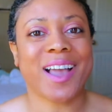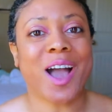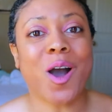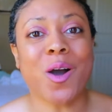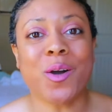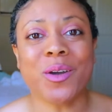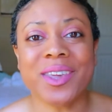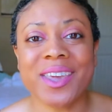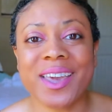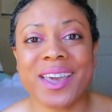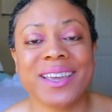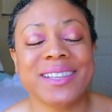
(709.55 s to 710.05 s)

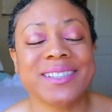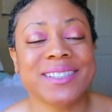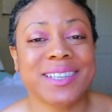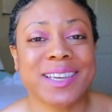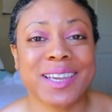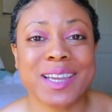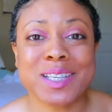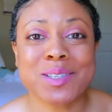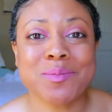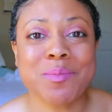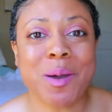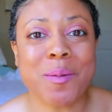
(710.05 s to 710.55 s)
Oh yeah, and
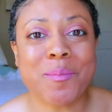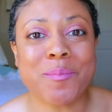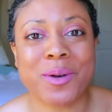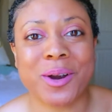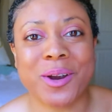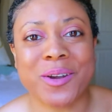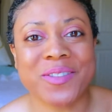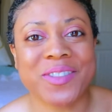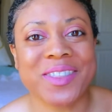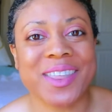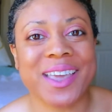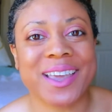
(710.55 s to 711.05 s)
today is my
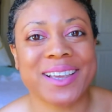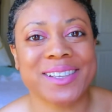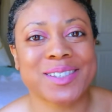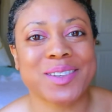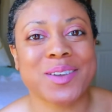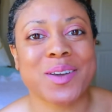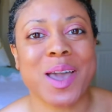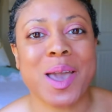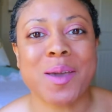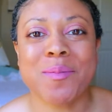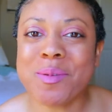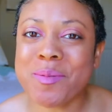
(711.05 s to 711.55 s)
birthday.
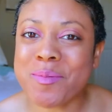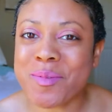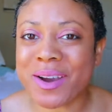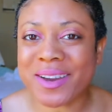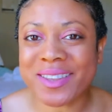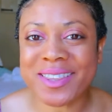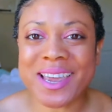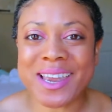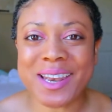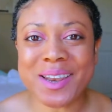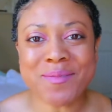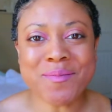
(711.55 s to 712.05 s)
So happy
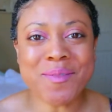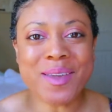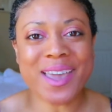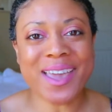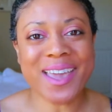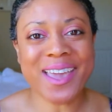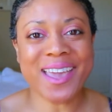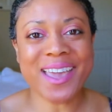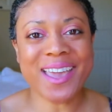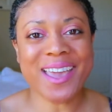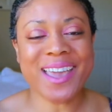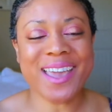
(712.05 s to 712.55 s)
birthday to
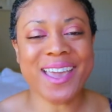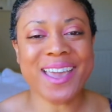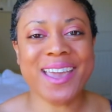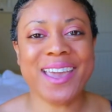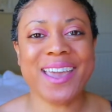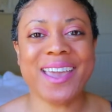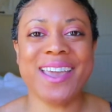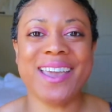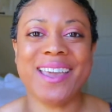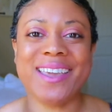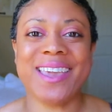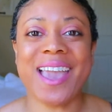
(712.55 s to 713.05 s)

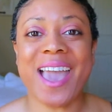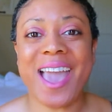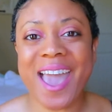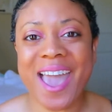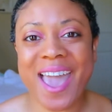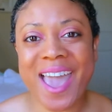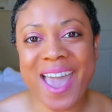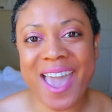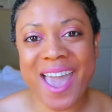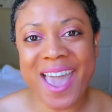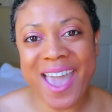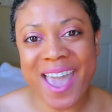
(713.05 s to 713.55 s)
me.
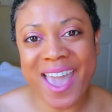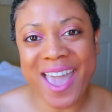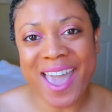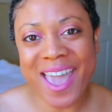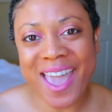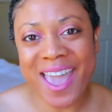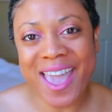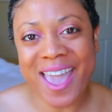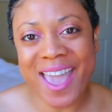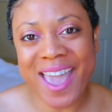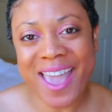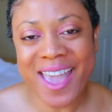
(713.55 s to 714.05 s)

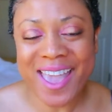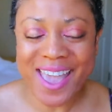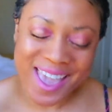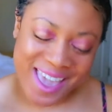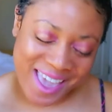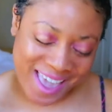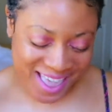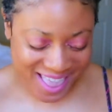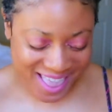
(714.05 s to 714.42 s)
Yay.